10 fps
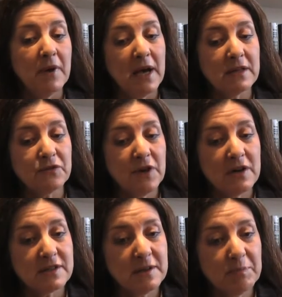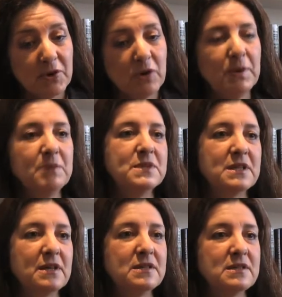As far as the problems
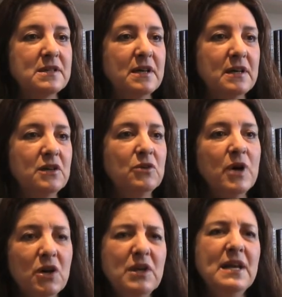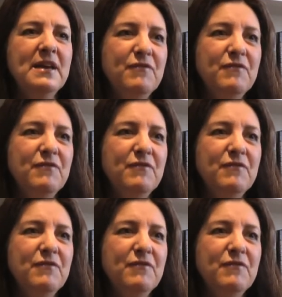are concerned, you only